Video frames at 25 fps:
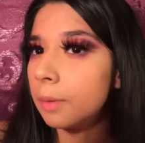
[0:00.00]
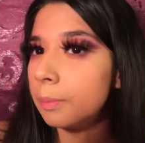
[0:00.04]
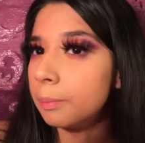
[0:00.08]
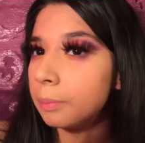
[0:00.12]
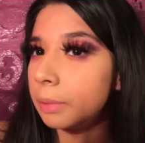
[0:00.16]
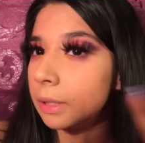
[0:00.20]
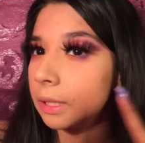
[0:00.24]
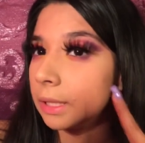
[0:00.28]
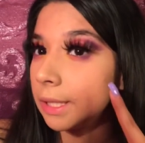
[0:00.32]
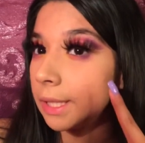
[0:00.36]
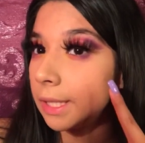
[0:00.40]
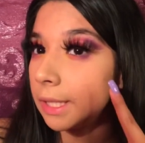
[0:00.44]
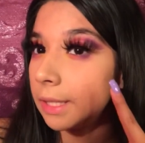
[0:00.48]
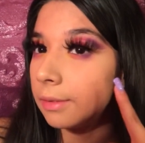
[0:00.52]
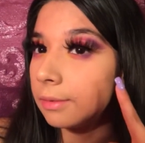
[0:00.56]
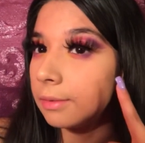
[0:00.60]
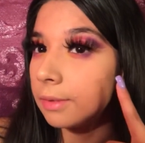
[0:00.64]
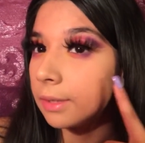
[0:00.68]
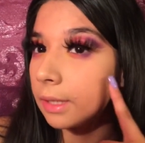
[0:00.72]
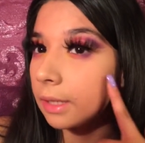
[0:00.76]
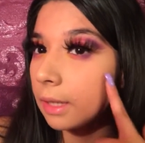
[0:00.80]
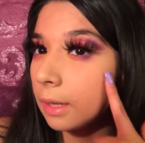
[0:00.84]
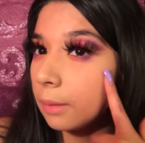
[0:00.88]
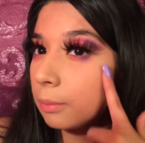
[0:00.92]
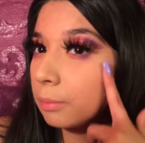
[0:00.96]
Believe
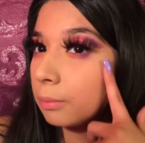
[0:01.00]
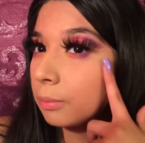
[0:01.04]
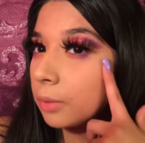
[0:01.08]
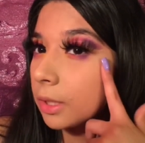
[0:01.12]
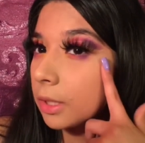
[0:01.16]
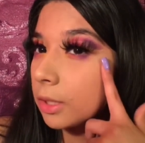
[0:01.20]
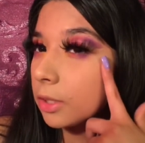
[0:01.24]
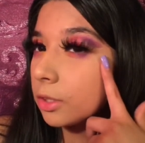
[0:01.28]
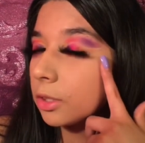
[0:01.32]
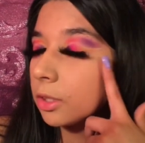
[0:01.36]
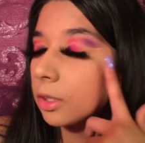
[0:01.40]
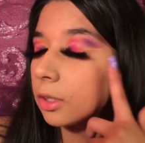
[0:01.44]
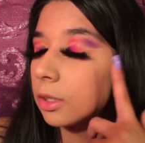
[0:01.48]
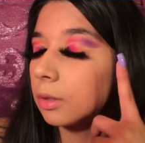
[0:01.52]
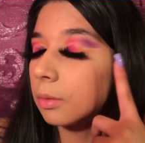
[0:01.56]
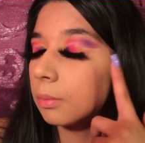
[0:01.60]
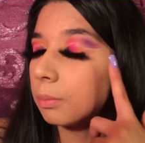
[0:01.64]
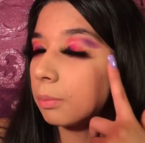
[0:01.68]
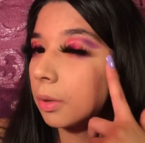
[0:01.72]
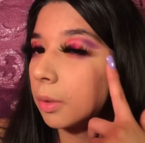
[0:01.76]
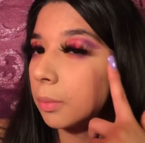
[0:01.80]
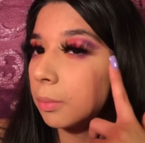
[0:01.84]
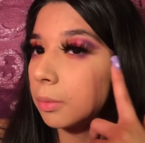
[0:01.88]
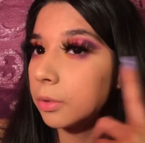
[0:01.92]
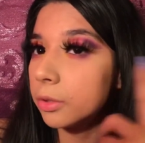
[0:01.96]
It, I'm pretty sure the
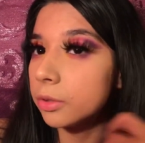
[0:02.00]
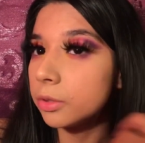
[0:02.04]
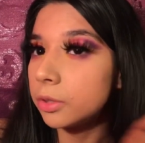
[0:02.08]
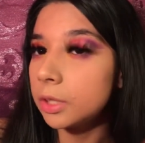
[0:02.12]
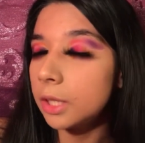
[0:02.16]
purple